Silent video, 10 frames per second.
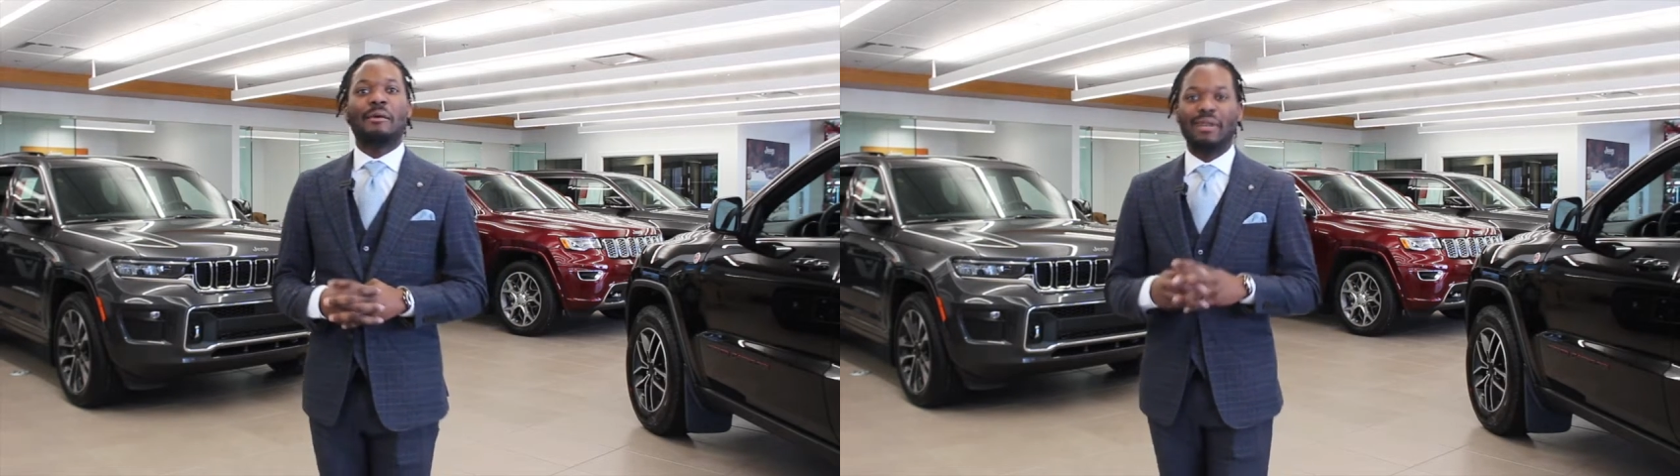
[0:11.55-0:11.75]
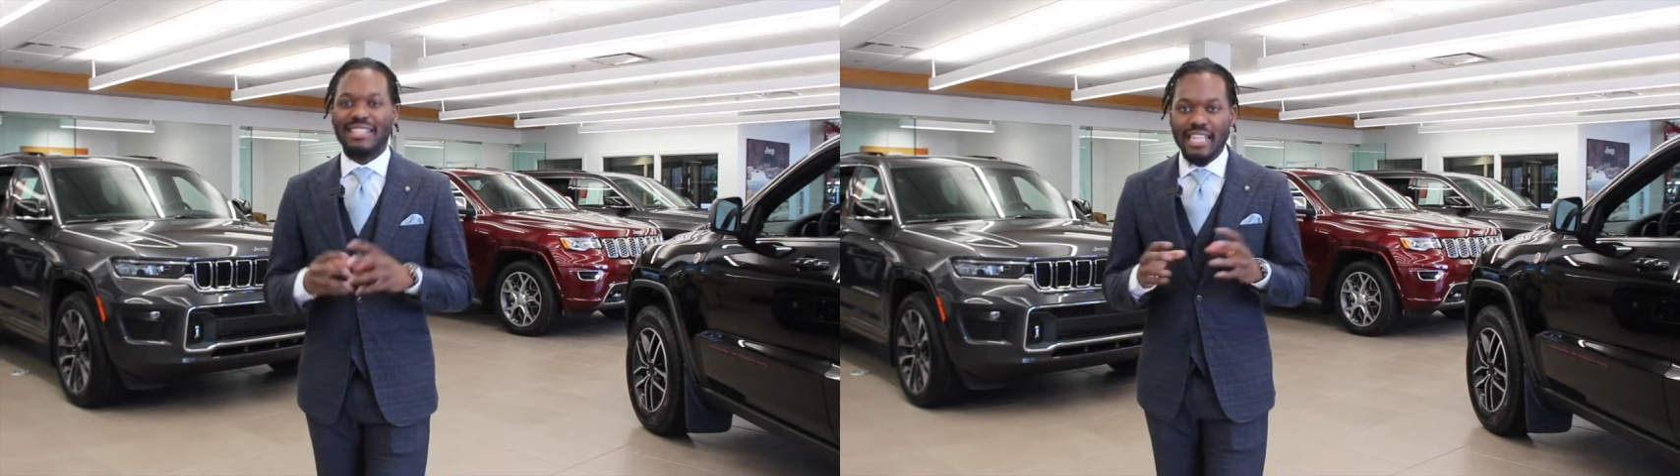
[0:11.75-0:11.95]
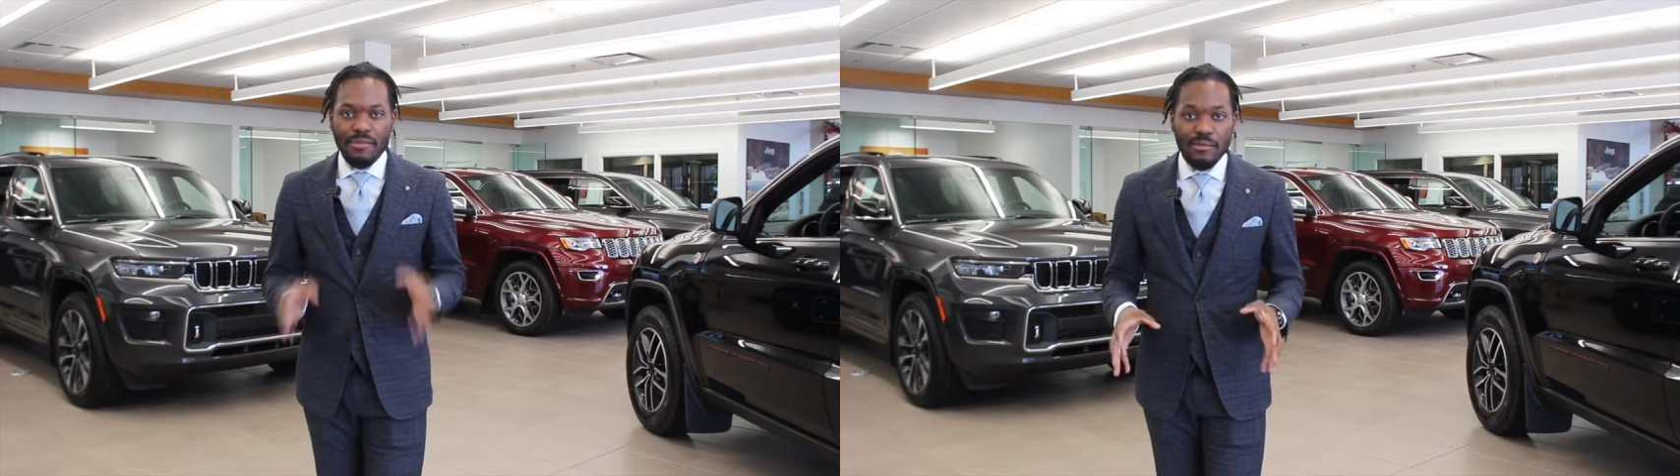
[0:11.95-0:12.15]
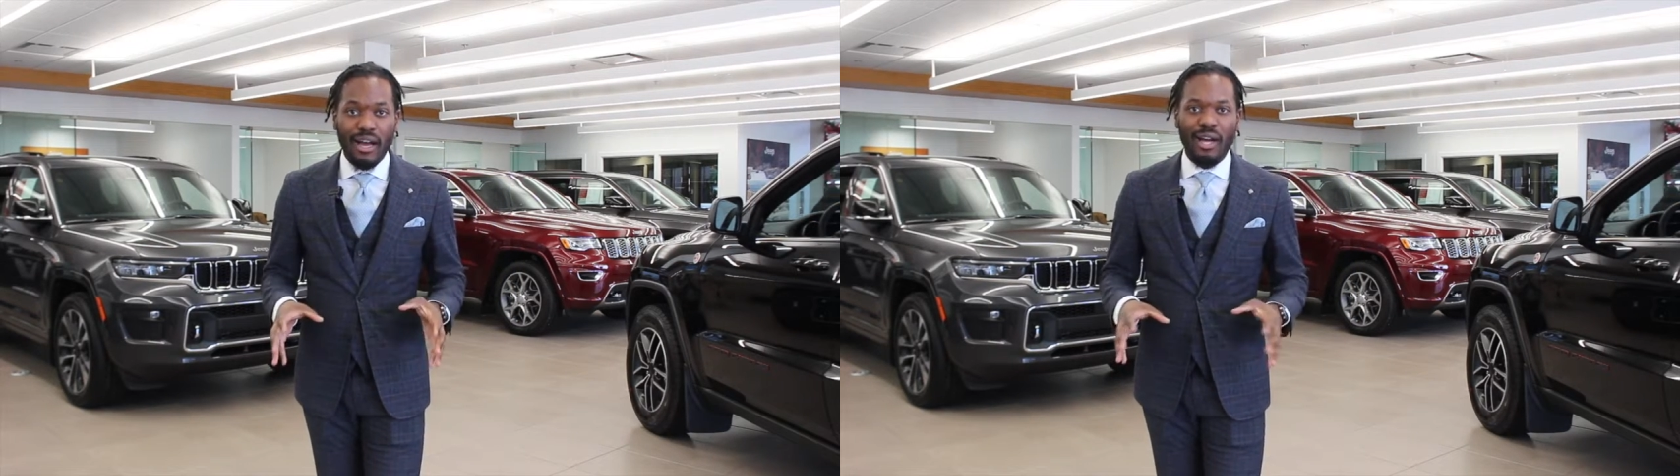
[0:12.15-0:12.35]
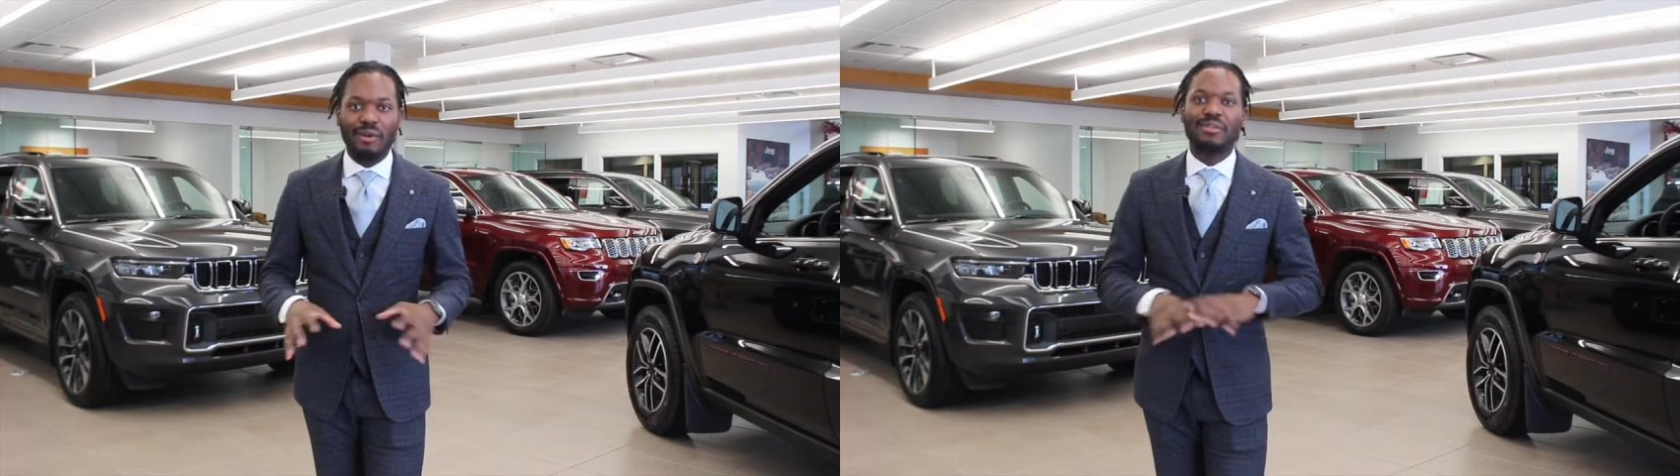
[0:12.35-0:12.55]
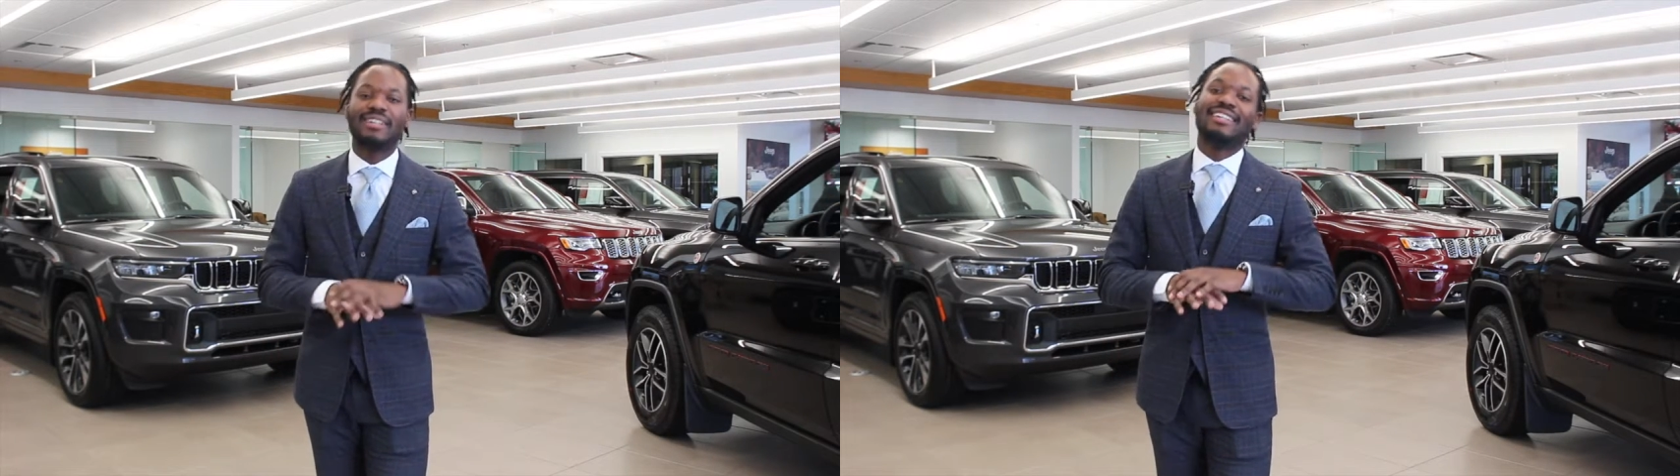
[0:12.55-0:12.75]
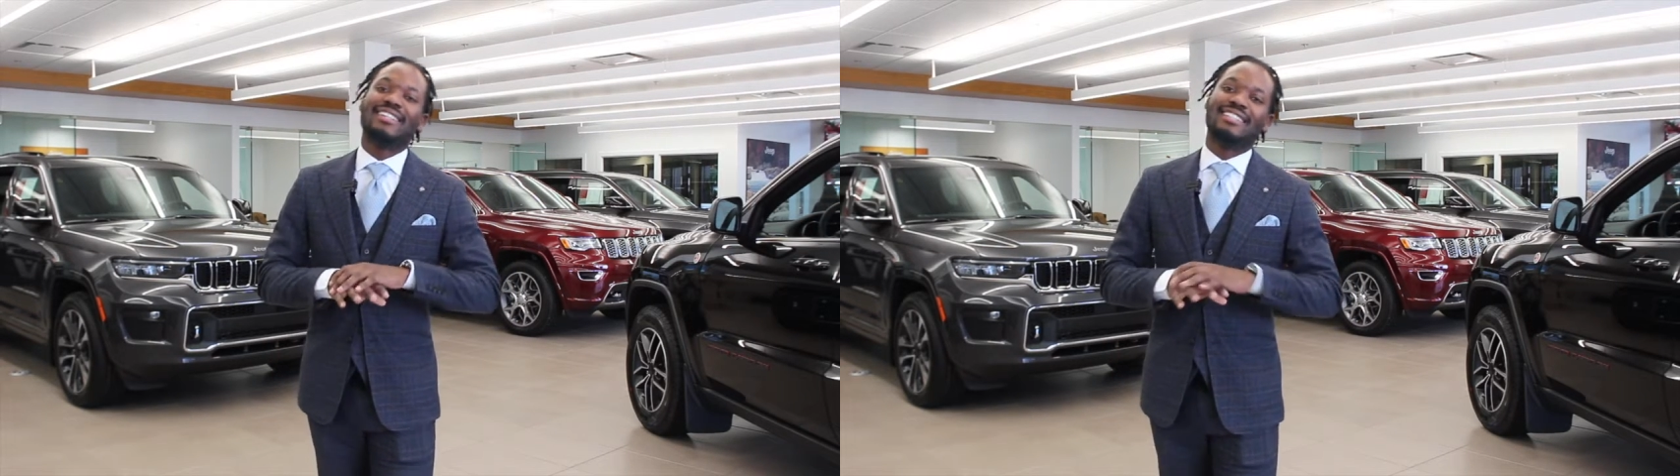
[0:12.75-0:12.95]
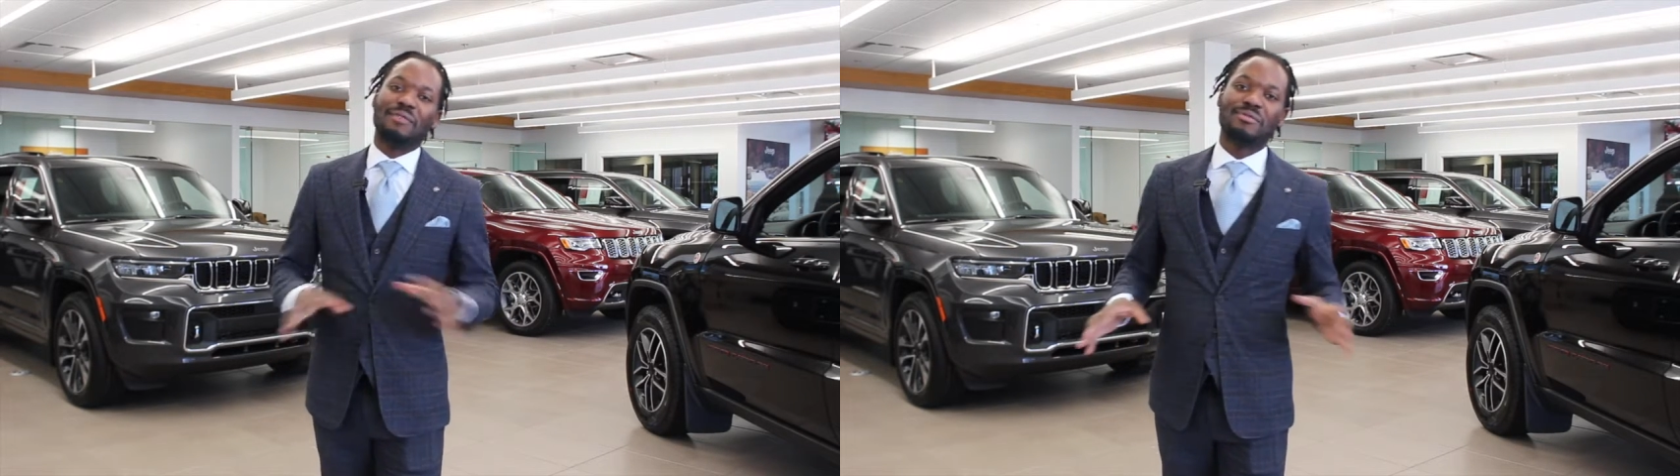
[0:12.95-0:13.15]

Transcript: But same smile, same